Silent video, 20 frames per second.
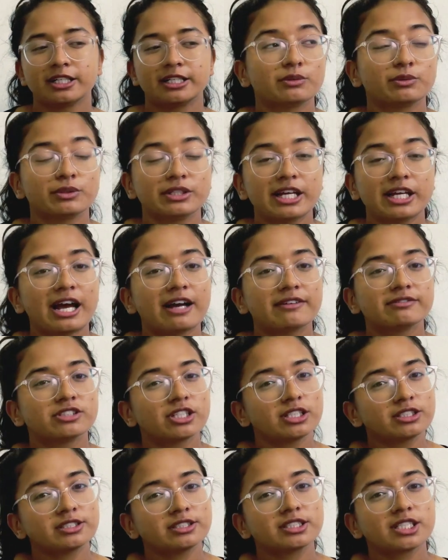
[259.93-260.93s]
We have
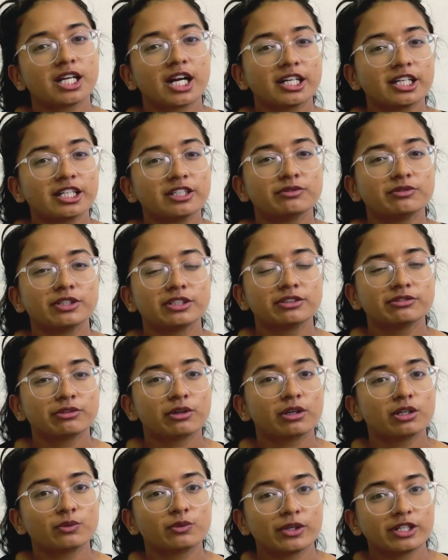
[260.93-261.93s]
just started with
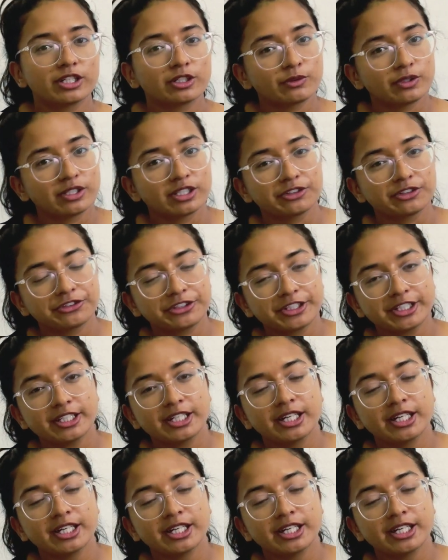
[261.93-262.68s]
fall 2023,